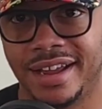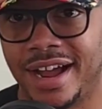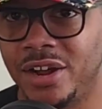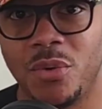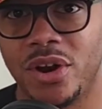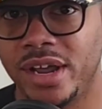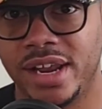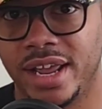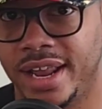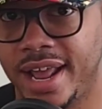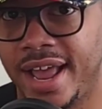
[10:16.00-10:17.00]
I don't want
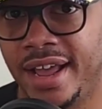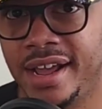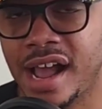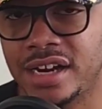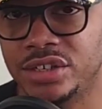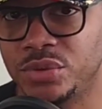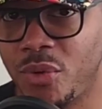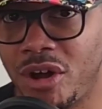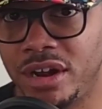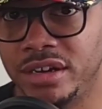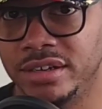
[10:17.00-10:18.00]
any of that. I just
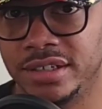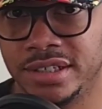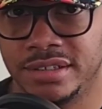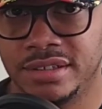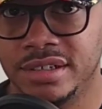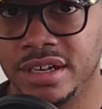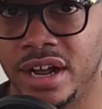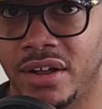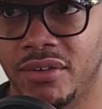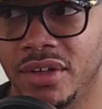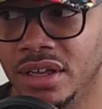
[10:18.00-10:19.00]
want,
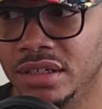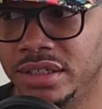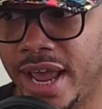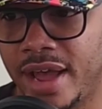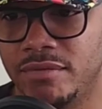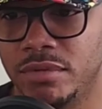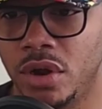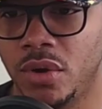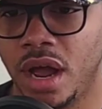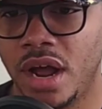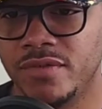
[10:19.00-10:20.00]
to have no
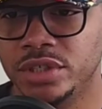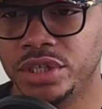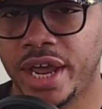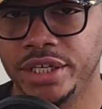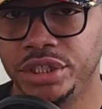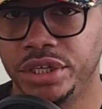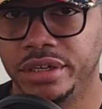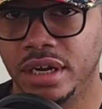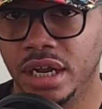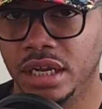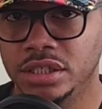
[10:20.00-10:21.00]

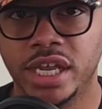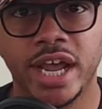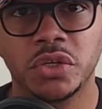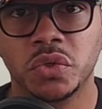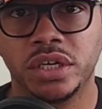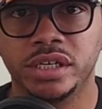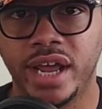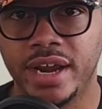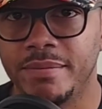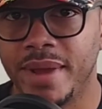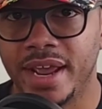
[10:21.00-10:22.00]
conversation, schedule a
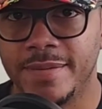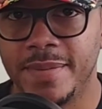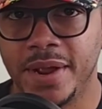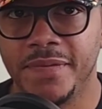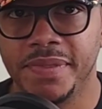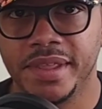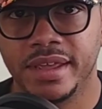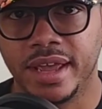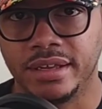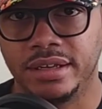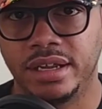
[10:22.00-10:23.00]
date maybe,
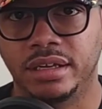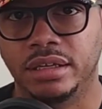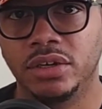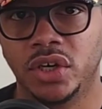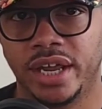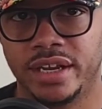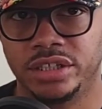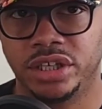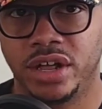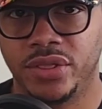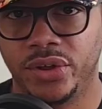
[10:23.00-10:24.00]
and then look at each
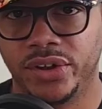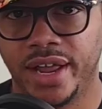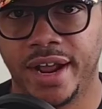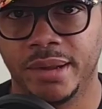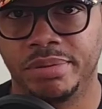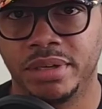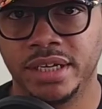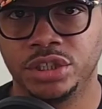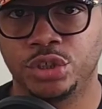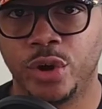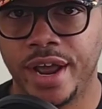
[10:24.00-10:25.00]
other like complete
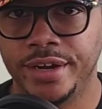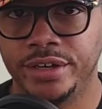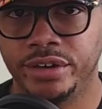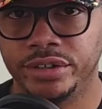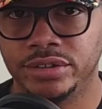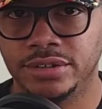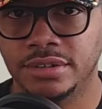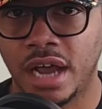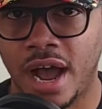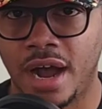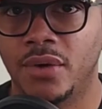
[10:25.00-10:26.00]
strangers
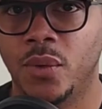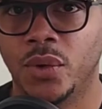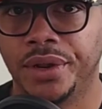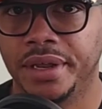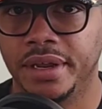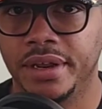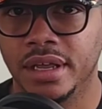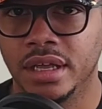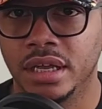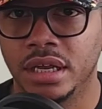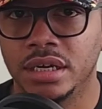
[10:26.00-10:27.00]
awkwardly,
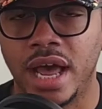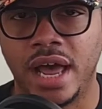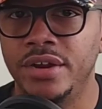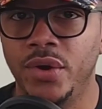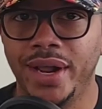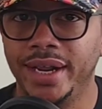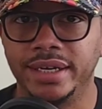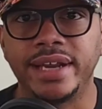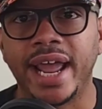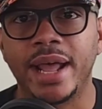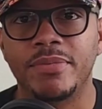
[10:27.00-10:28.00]
not knowing a
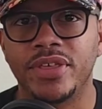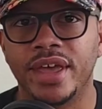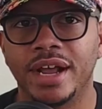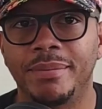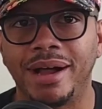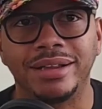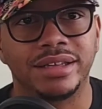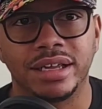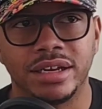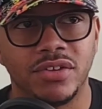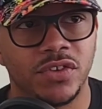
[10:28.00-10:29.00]
damn thing about the
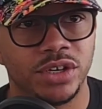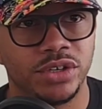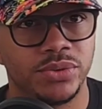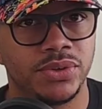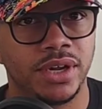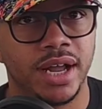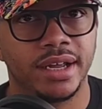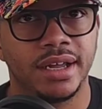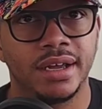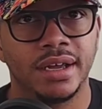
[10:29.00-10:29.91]
individual. Like,